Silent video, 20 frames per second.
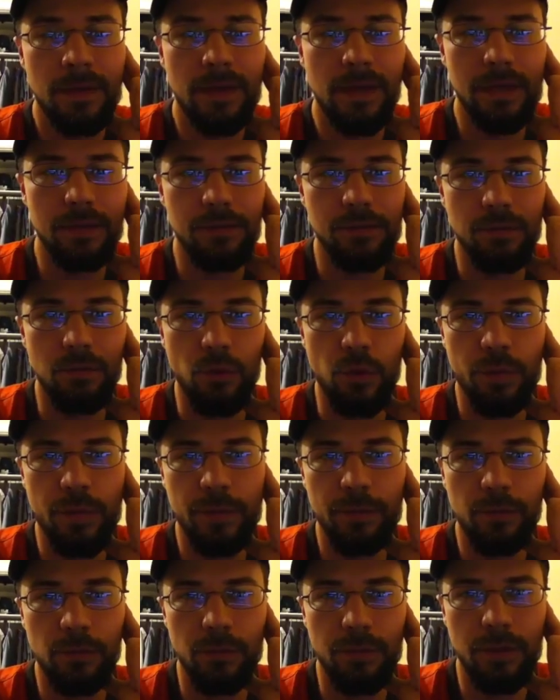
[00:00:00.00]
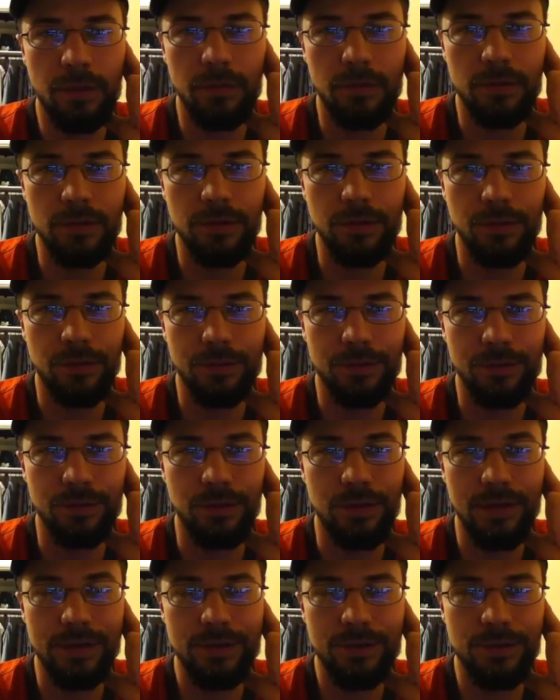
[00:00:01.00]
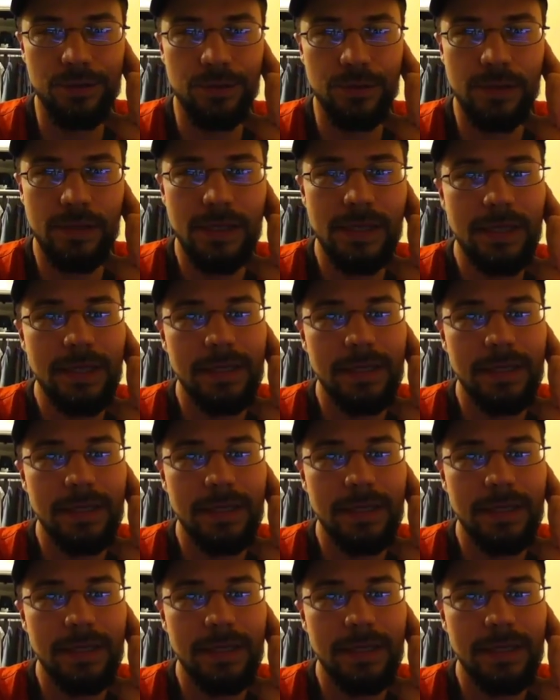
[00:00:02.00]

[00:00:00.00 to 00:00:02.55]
and more people will be able to do that soon.